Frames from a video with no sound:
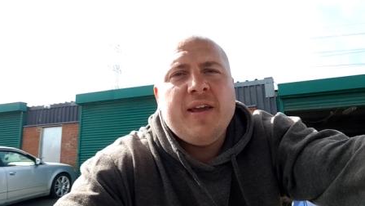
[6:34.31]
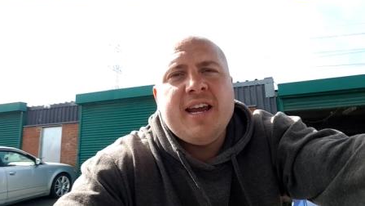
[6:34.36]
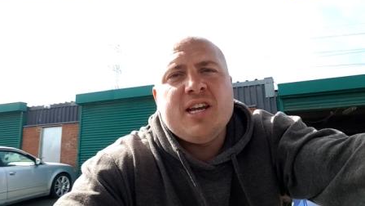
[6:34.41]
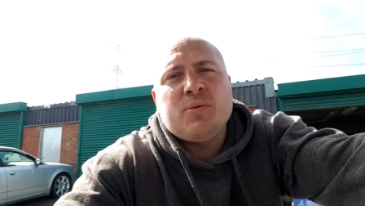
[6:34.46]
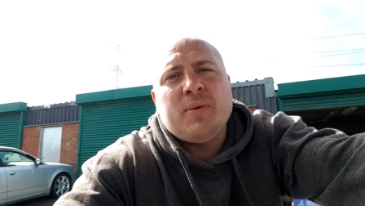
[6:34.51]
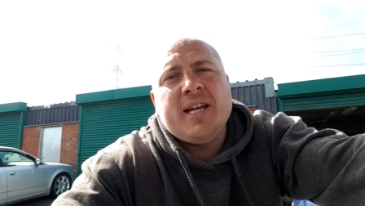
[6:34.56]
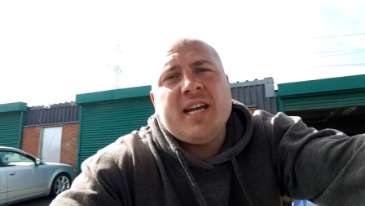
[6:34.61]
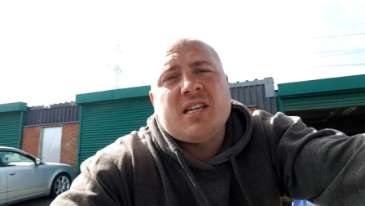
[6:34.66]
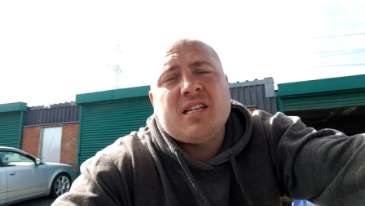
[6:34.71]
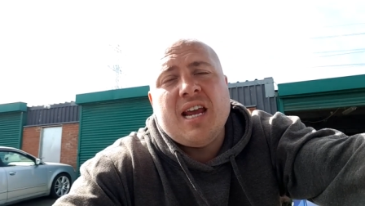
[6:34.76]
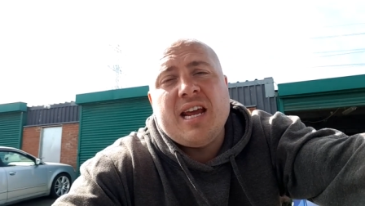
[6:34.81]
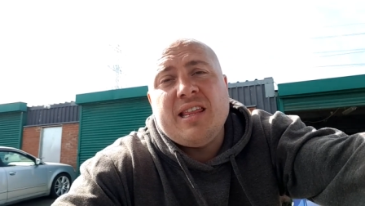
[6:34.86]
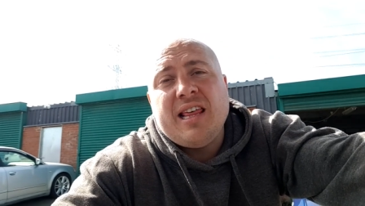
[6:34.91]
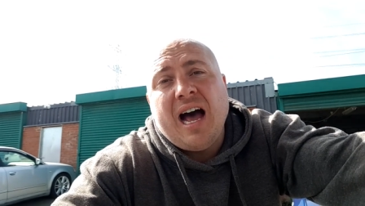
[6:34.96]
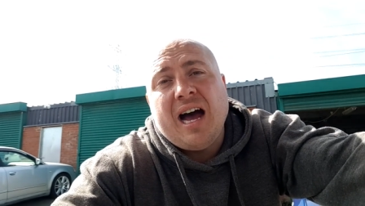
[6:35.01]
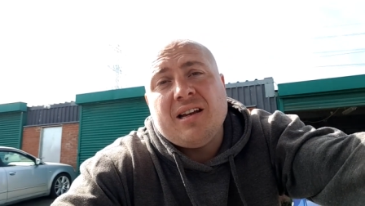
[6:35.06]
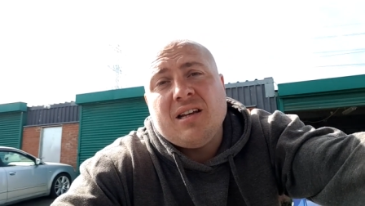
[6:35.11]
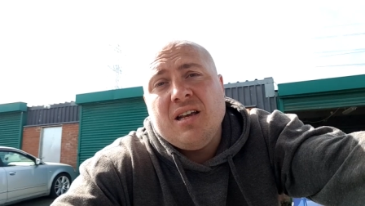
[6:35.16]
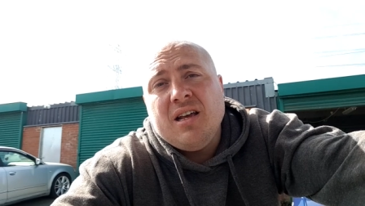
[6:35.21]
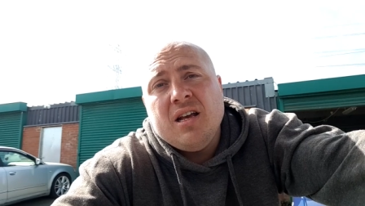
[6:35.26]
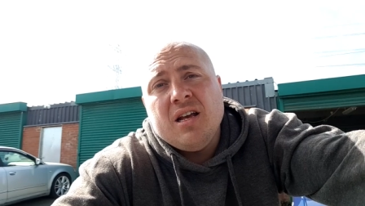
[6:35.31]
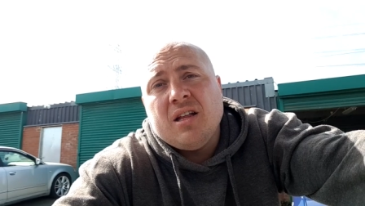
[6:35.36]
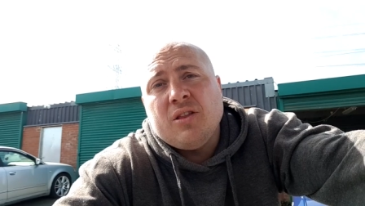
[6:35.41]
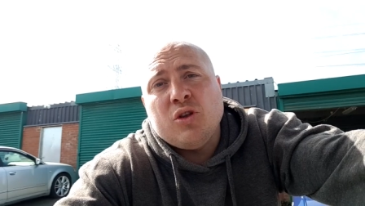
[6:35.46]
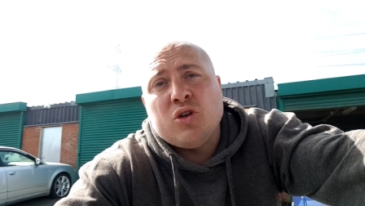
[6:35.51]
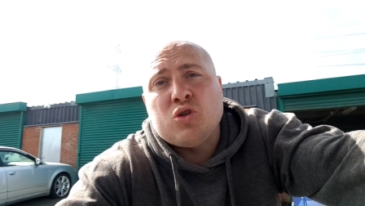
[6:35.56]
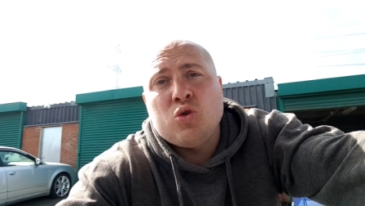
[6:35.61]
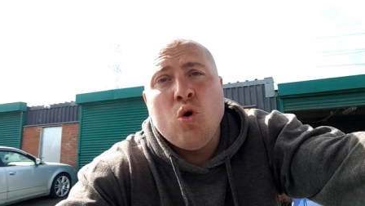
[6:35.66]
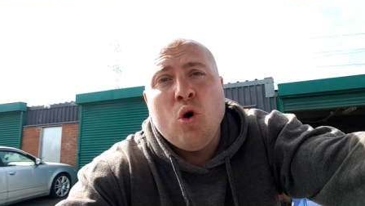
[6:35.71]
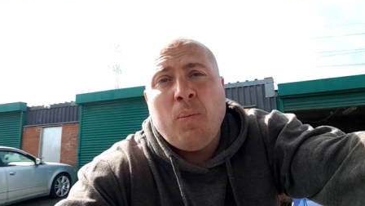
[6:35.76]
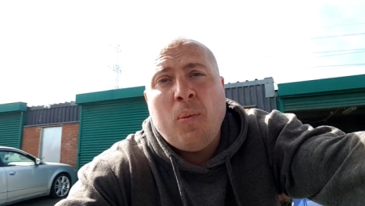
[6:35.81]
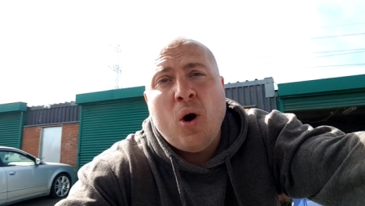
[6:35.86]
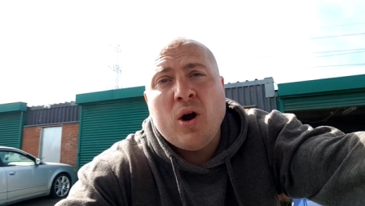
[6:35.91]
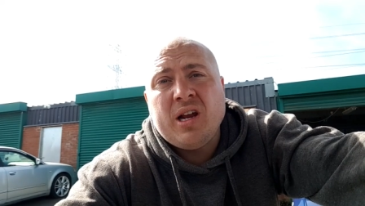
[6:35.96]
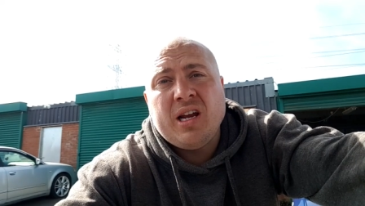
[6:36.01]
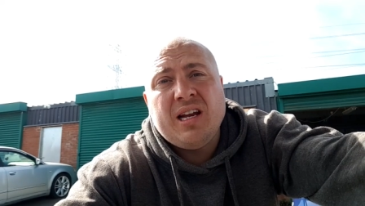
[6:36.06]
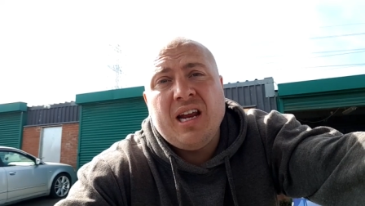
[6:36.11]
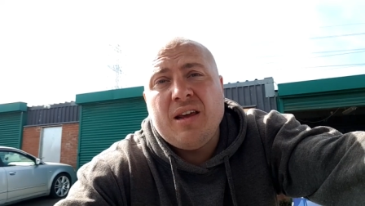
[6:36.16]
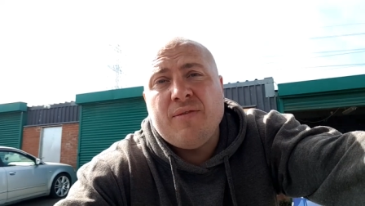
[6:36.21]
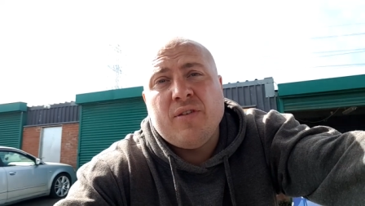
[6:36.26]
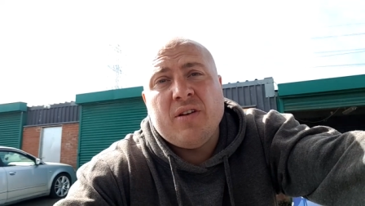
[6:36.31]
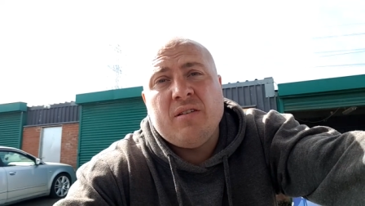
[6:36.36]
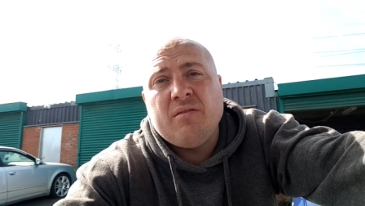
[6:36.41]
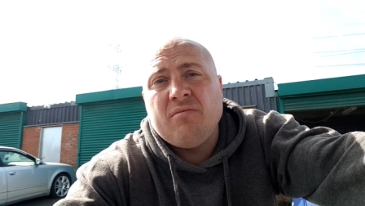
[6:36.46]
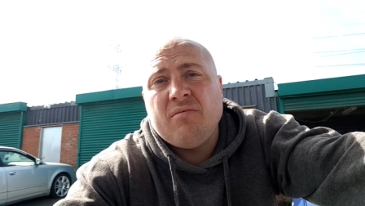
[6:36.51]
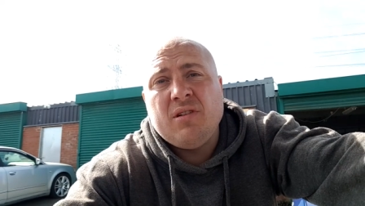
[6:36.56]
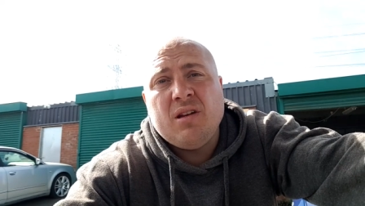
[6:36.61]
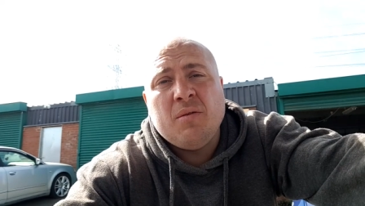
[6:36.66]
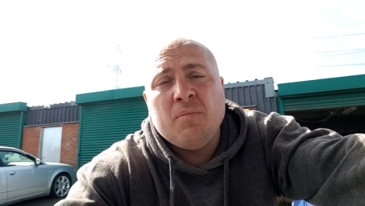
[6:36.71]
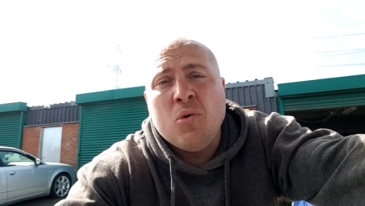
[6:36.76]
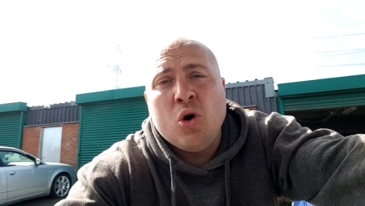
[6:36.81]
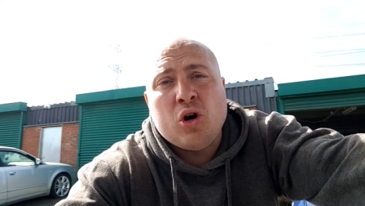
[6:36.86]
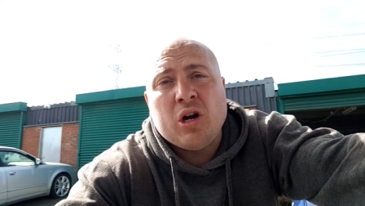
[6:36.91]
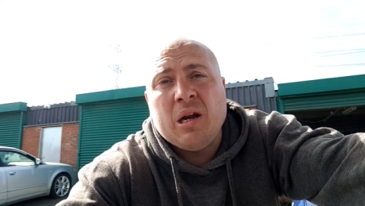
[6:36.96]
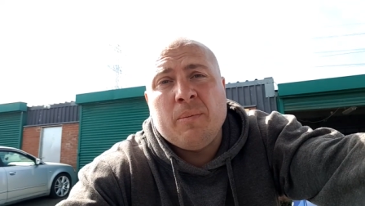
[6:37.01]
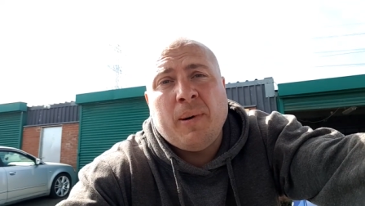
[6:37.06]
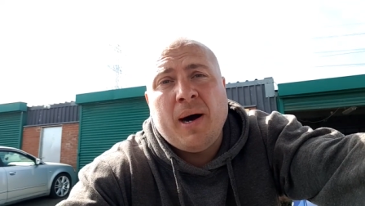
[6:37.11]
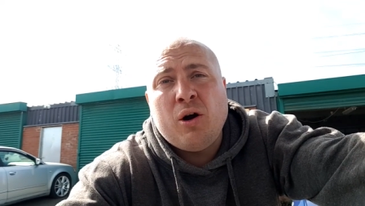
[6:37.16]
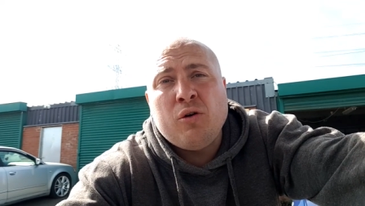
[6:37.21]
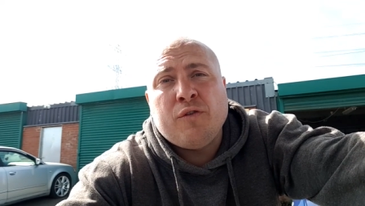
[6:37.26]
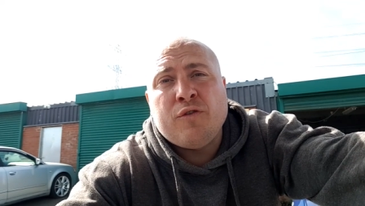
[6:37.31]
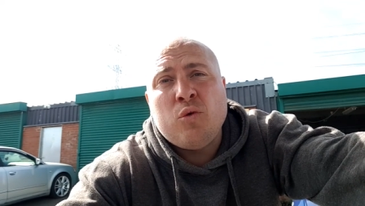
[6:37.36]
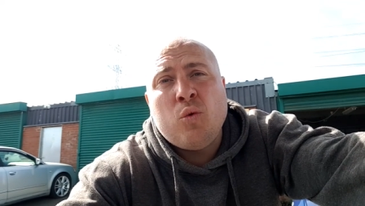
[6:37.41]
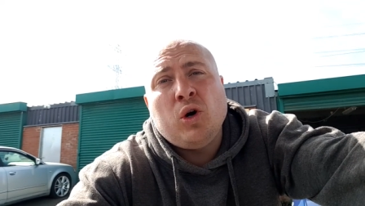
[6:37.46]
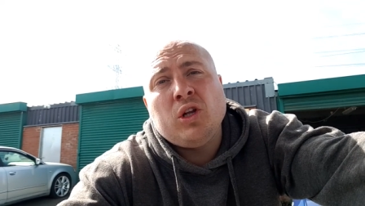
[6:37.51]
Thing is, when you see that, there's no point in even mucking about.